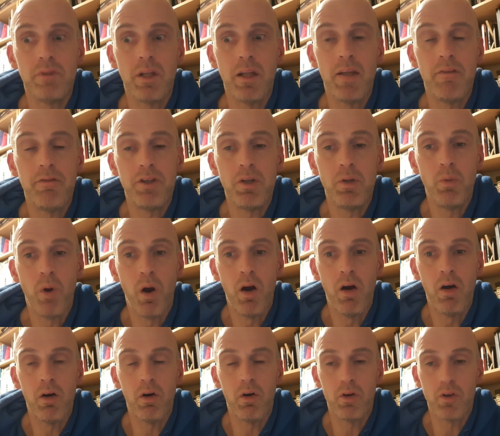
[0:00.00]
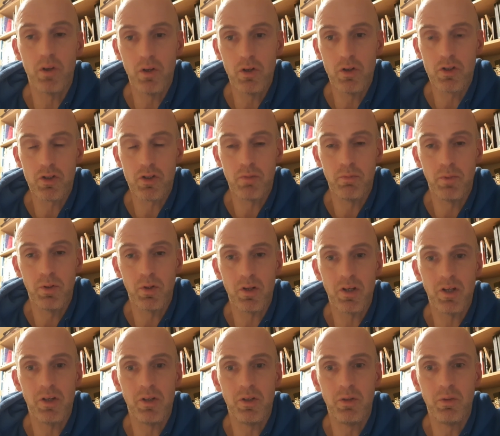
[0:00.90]
if you are or know
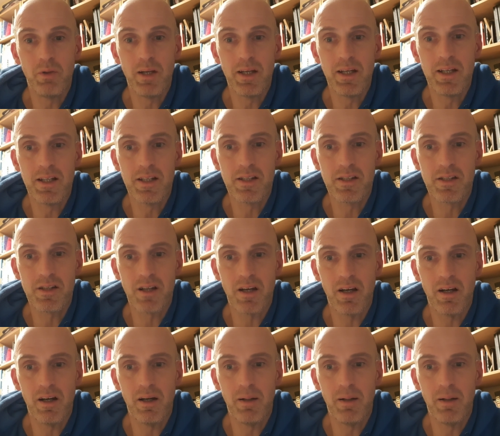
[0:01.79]
somebody who is